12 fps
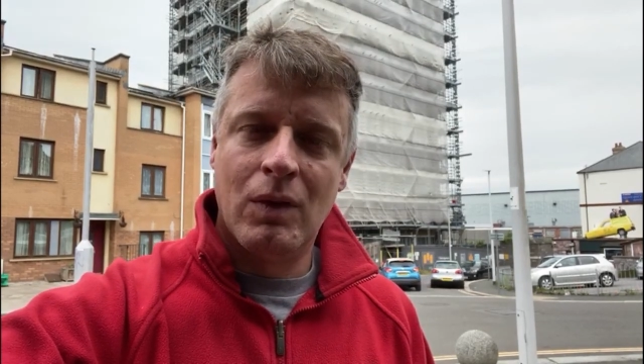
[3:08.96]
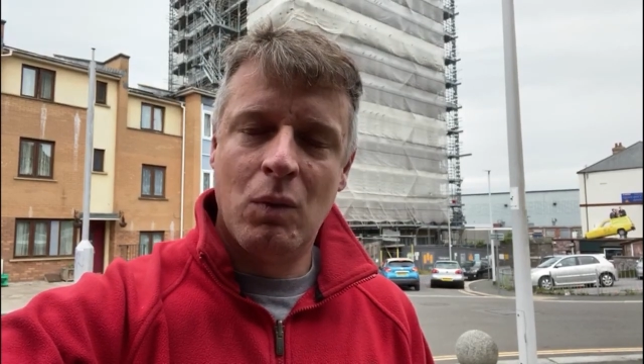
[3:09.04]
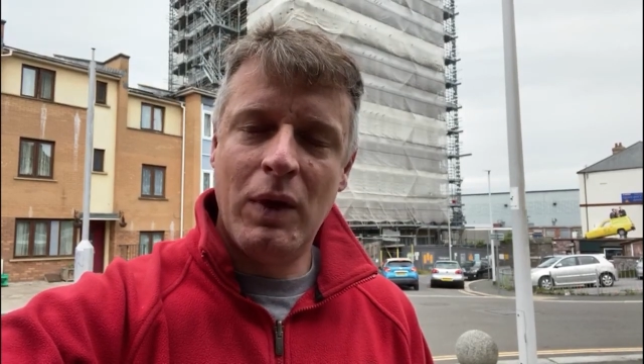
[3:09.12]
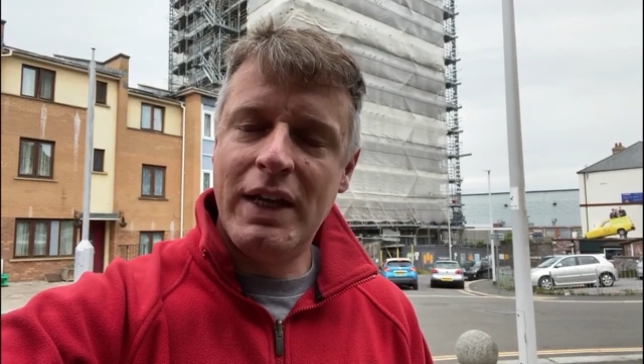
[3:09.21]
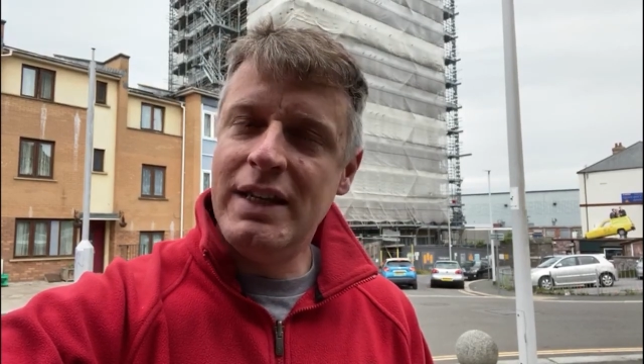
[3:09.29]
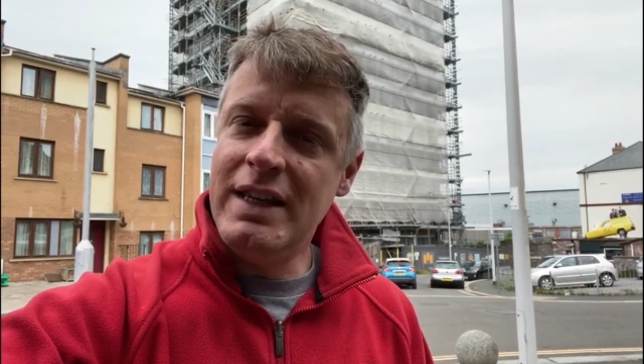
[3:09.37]

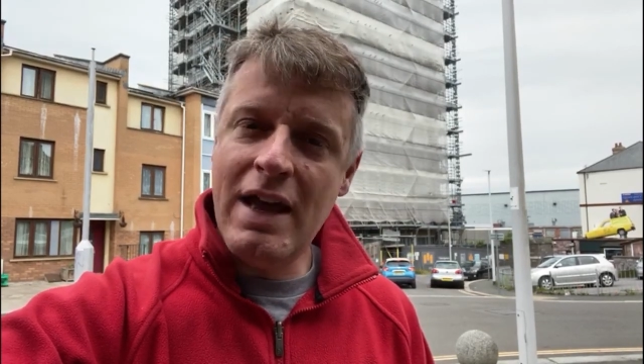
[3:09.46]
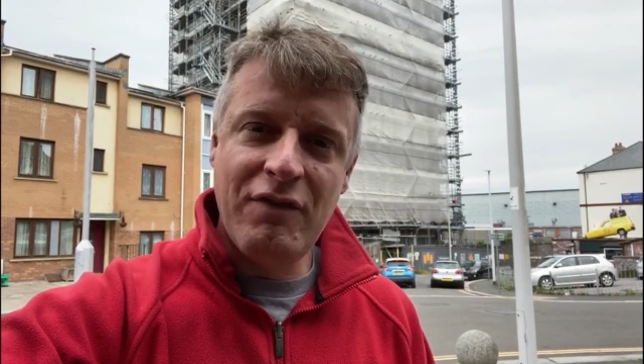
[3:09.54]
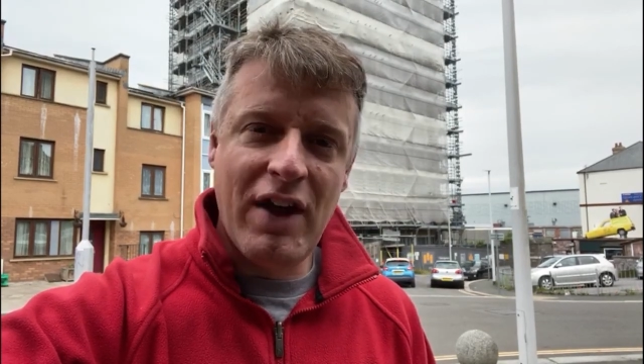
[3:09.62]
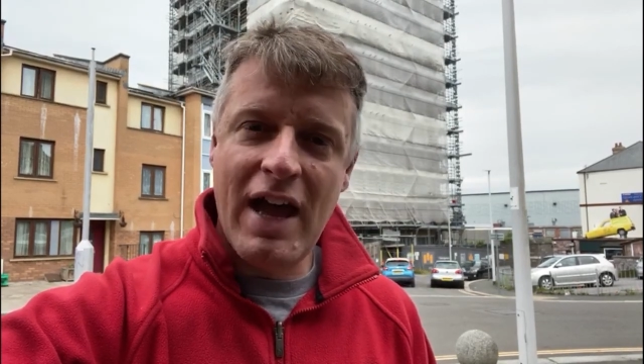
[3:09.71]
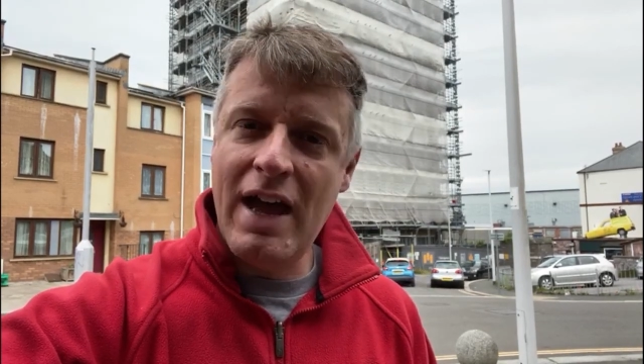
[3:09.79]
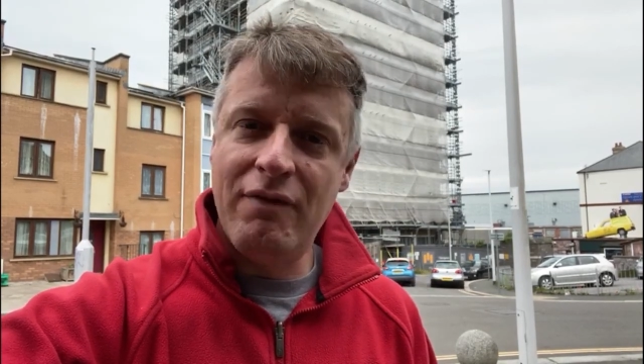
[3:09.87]
We can
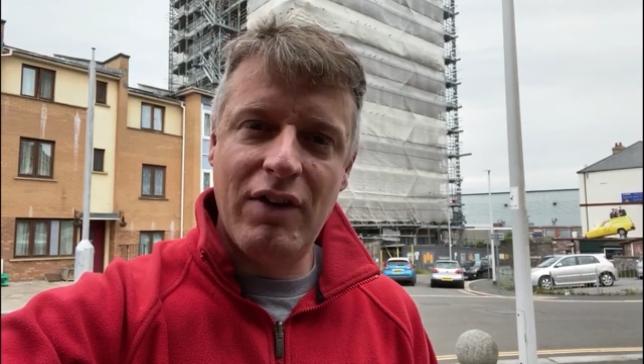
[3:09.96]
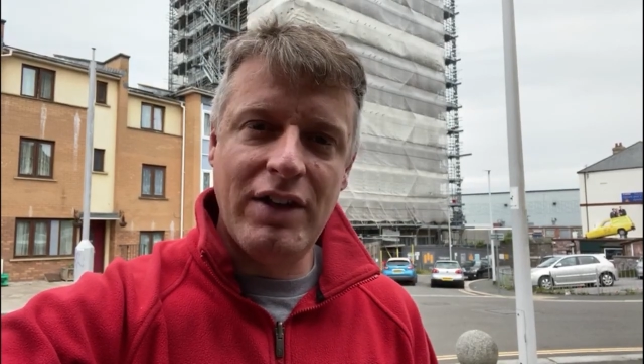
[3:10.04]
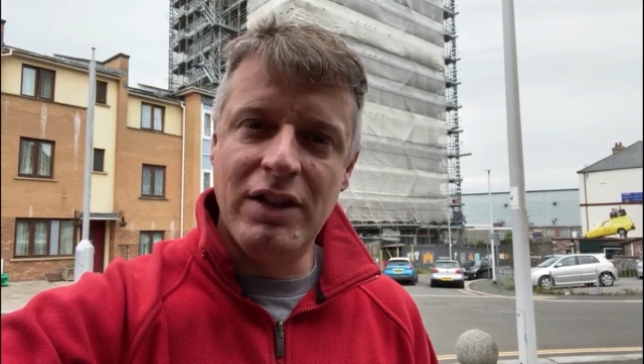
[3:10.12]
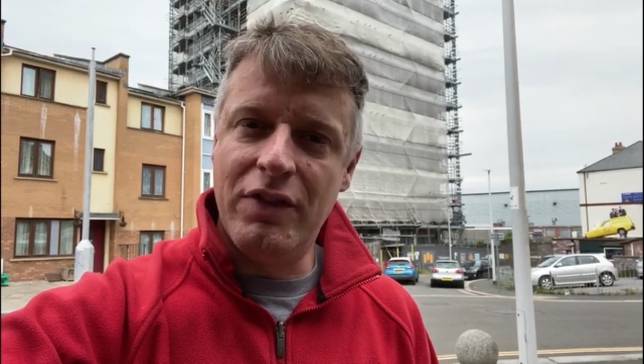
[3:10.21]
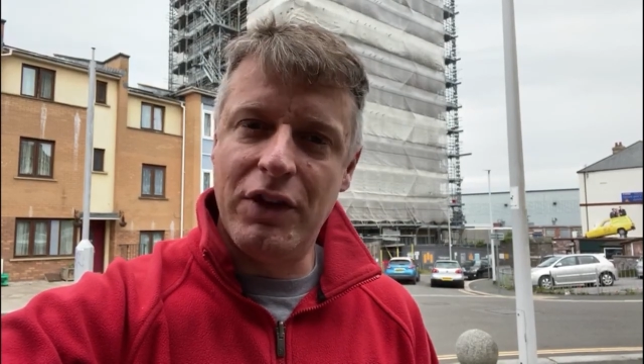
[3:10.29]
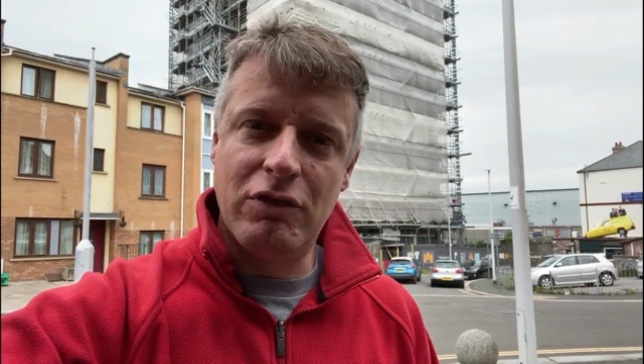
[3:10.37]
never have
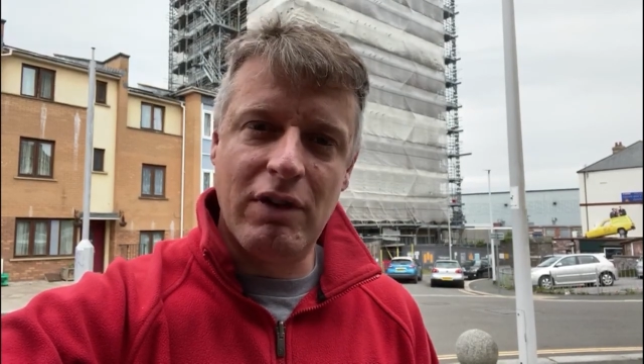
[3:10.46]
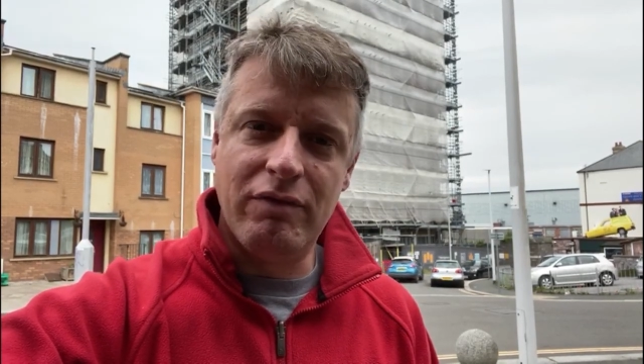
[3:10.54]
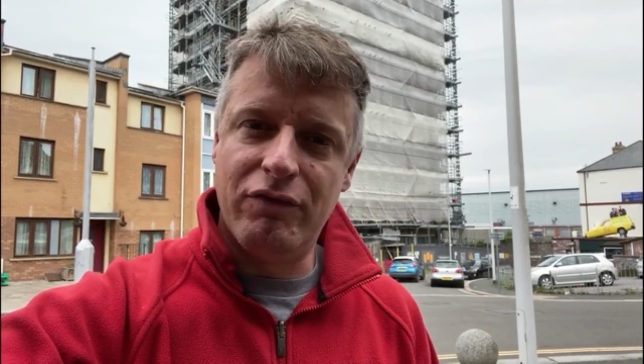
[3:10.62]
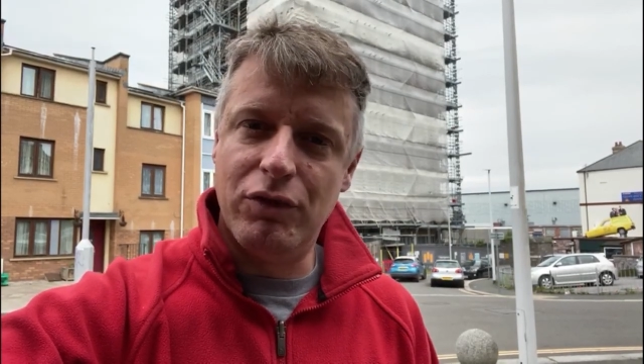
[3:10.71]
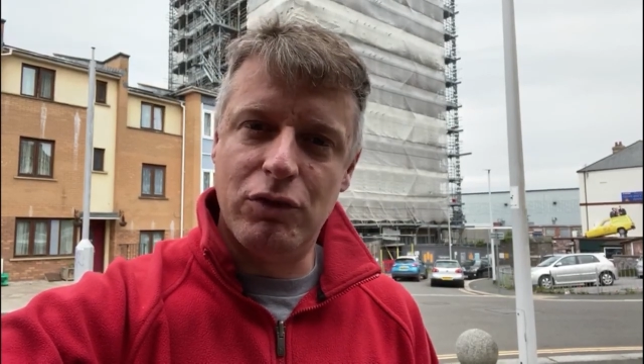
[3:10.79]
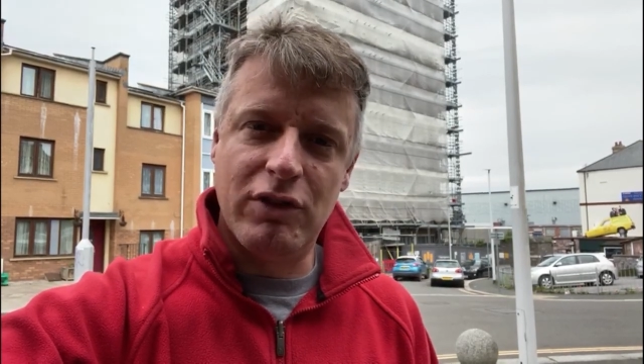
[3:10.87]
another
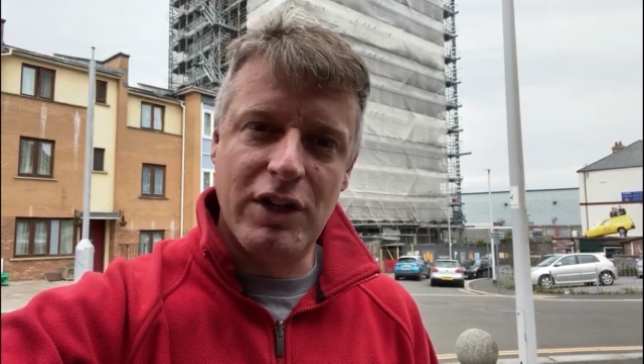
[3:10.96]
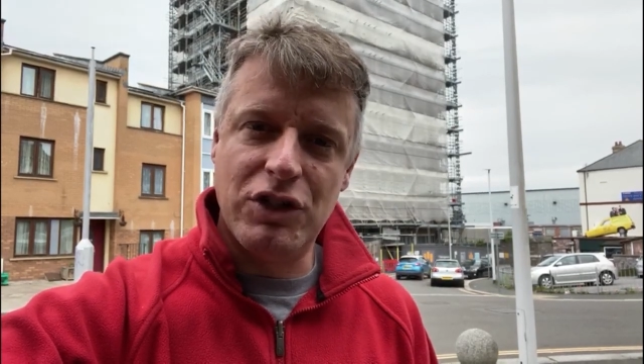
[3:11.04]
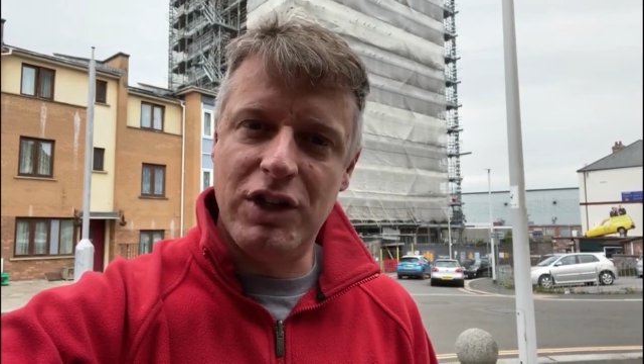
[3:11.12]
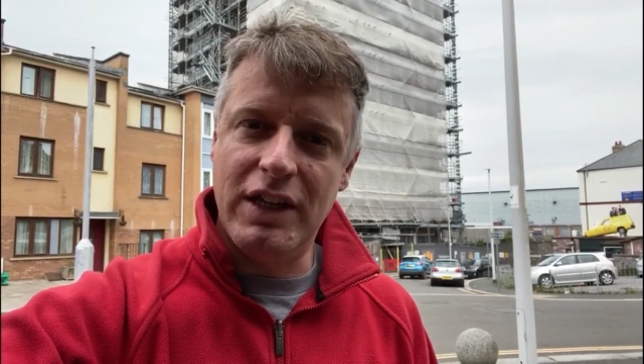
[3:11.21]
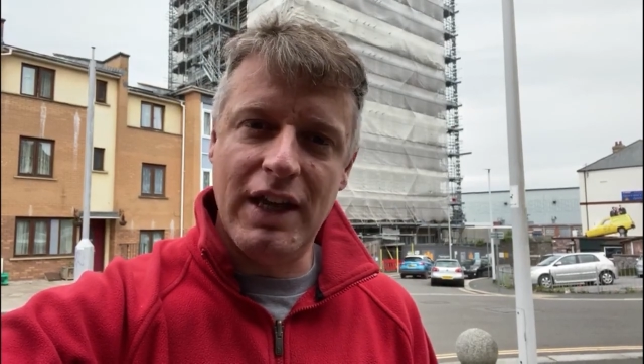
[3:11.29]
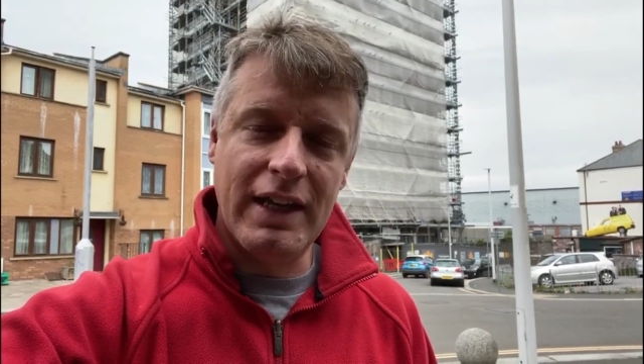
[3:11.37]
Grenfell
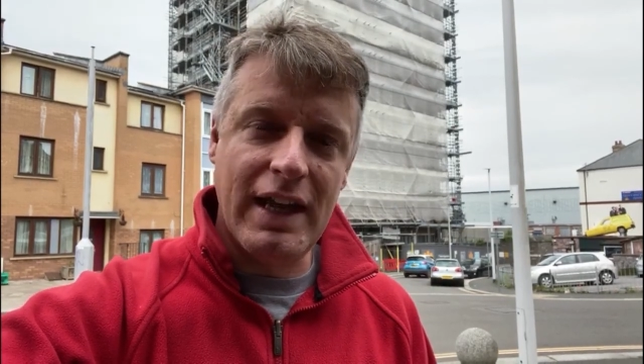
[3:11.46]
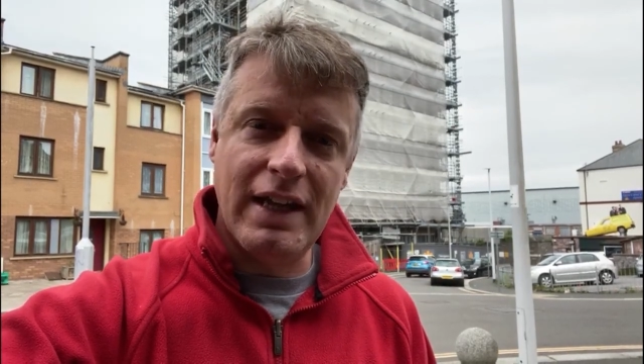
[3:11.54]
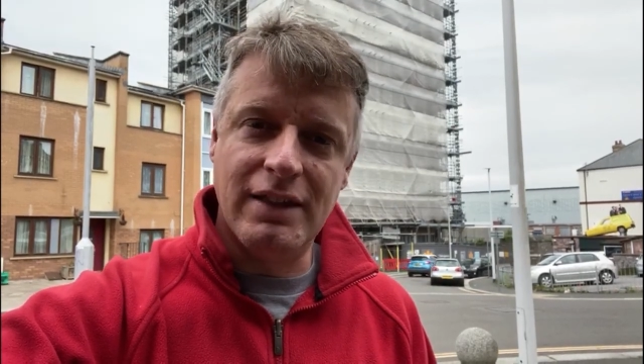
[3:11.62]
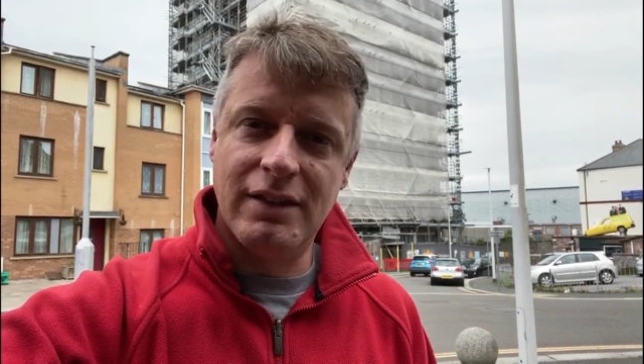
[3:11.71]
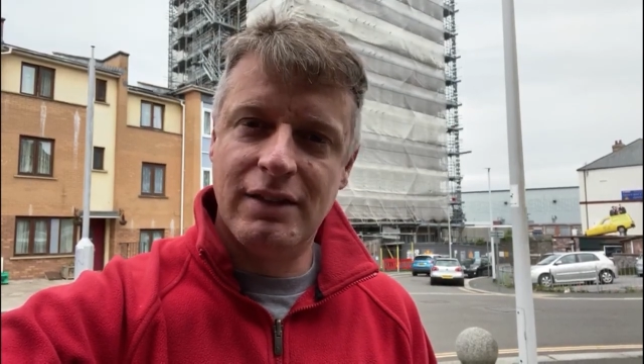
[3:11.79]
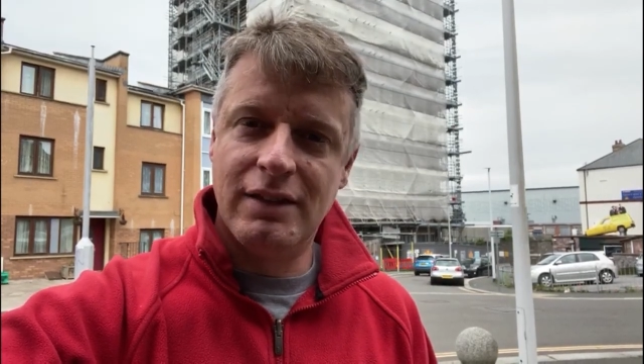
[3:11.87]
tragedy again.